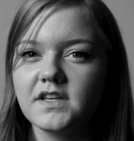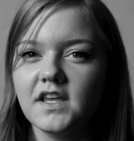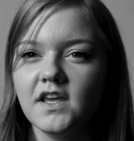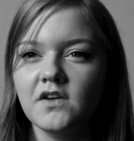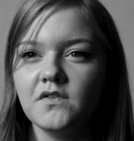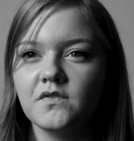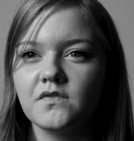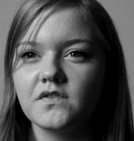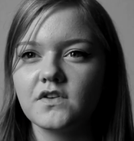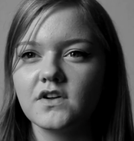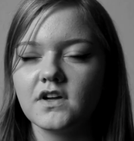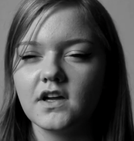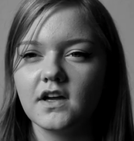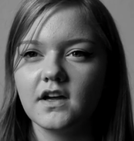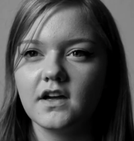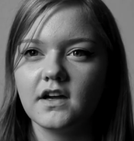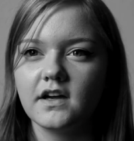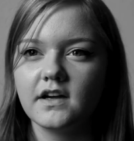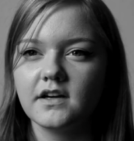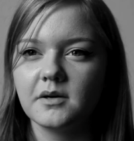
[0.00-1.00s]
give
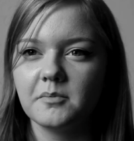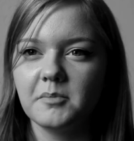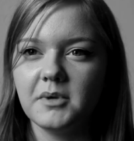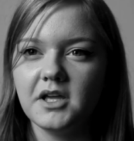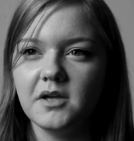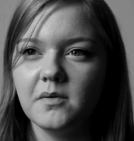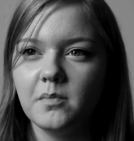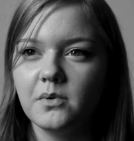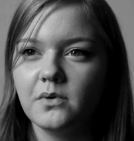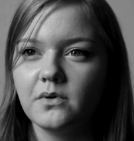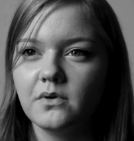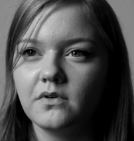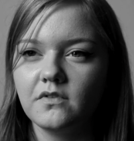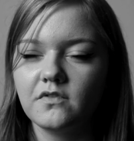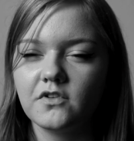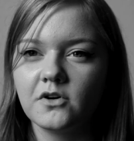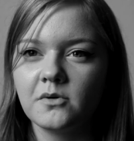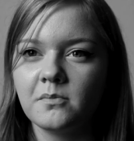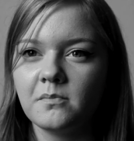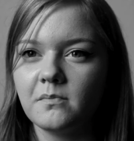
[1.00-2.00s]
people
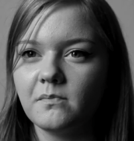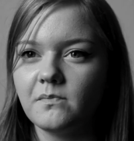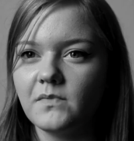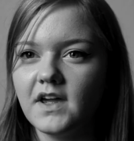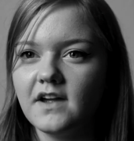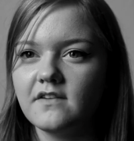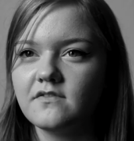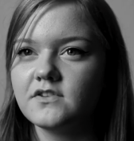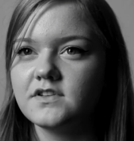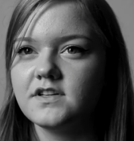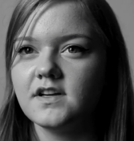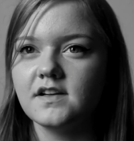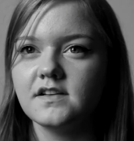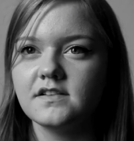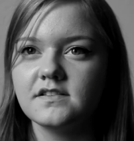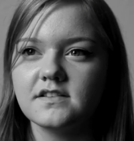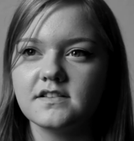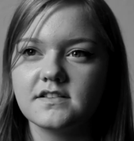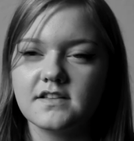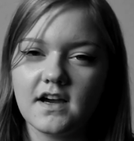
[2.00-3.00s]
from everyday
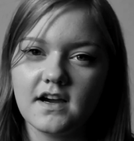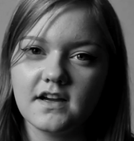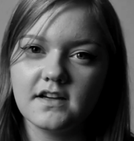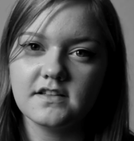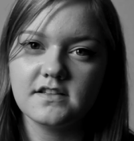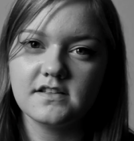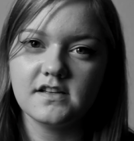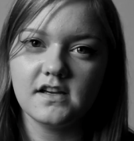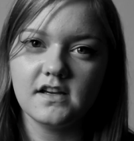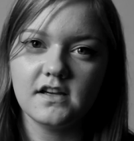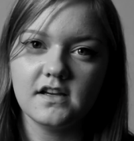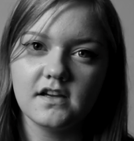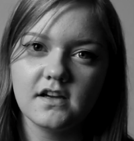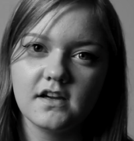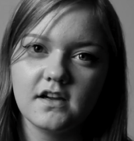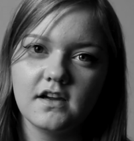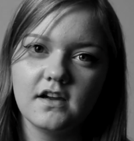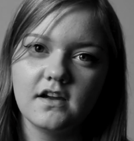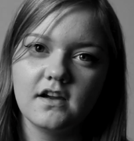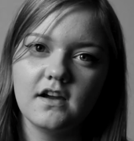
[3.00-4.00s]
society
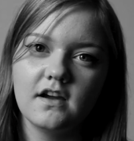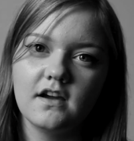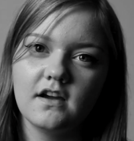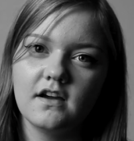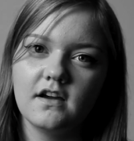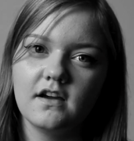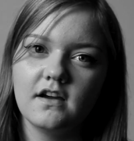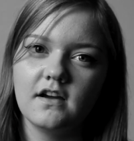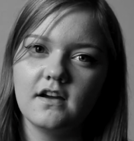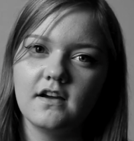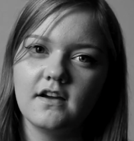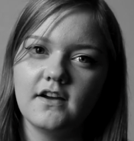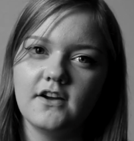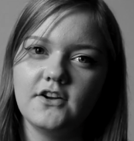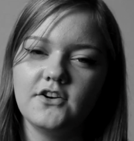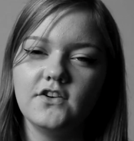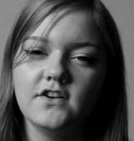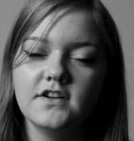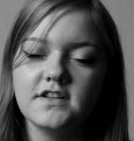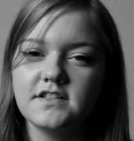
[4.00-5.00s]

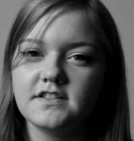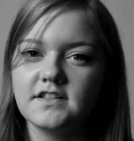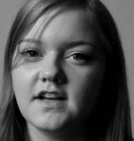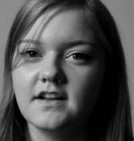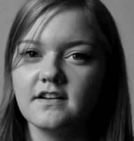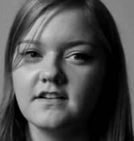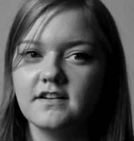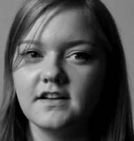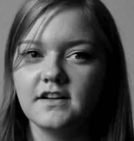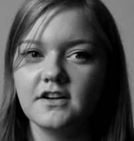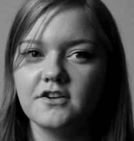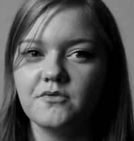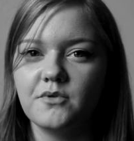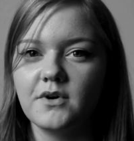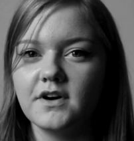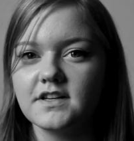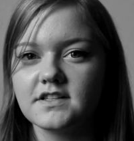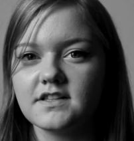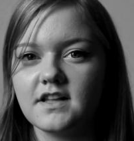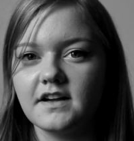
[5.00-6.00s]
an understanding of
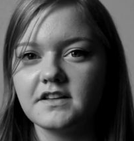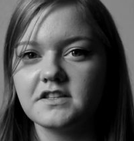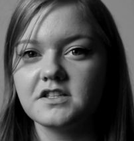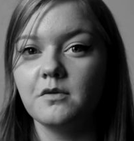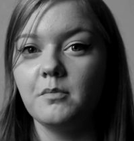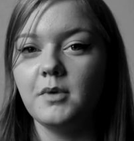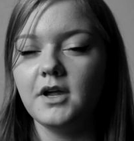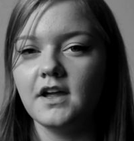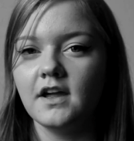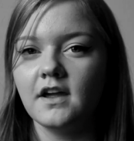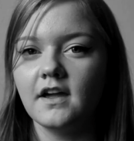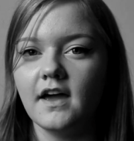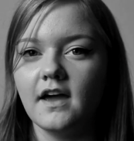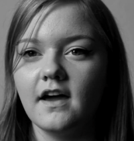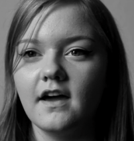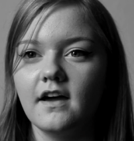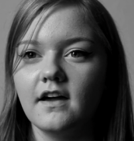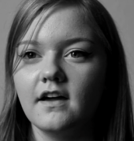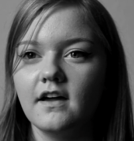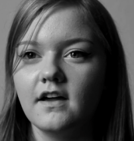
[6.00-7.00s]
what it's like to be in
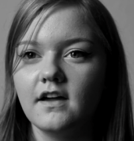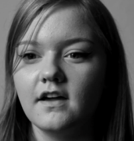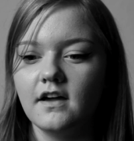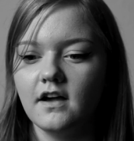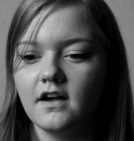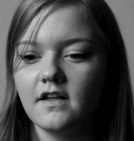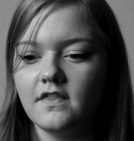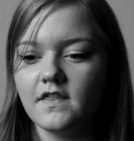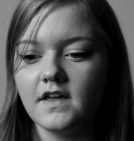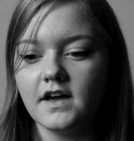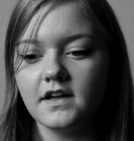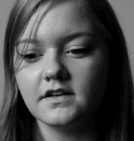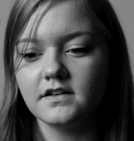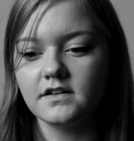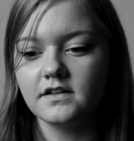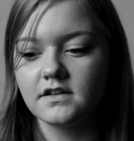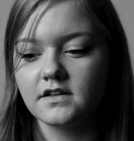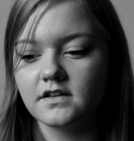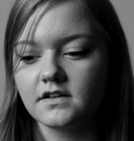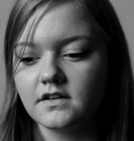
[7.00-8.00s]
care and then
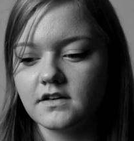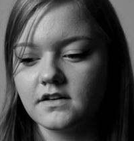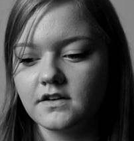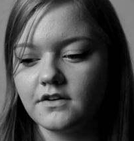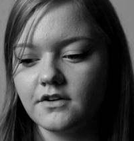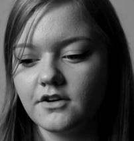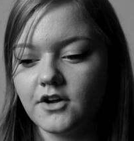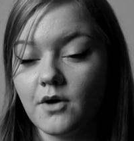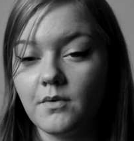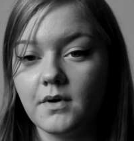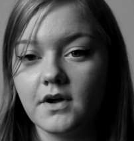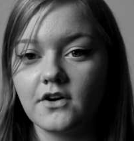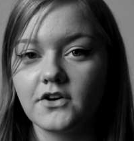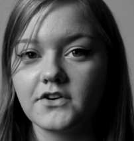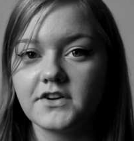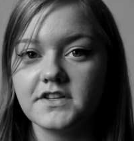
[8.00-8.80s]
going on